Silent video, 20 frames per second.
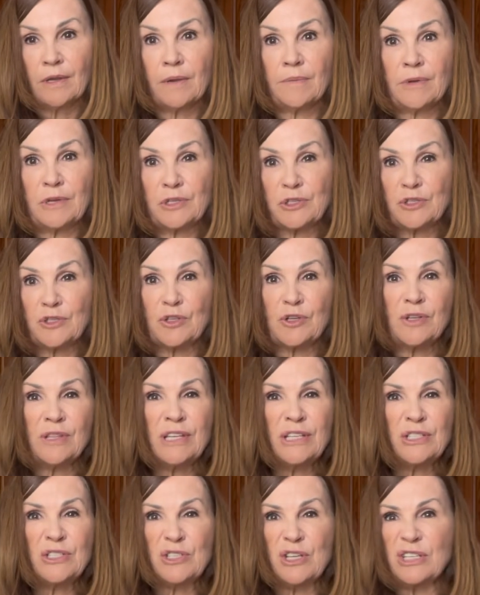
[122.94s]
I'm going to stir
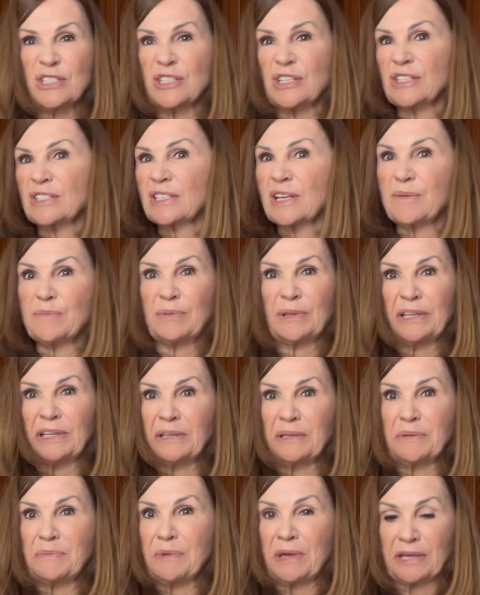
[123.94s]
this just till it's
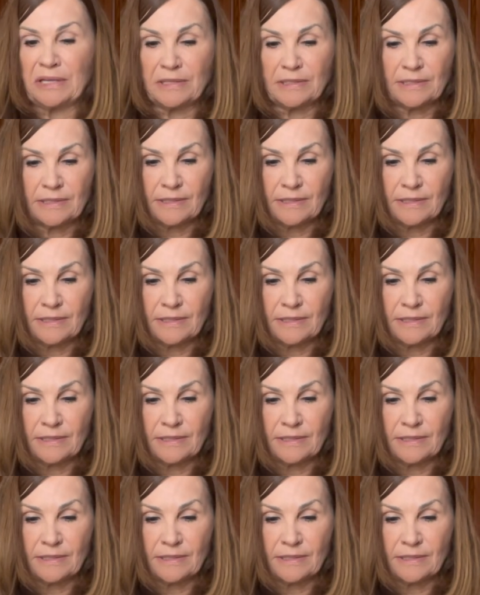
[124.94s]
completely mixed.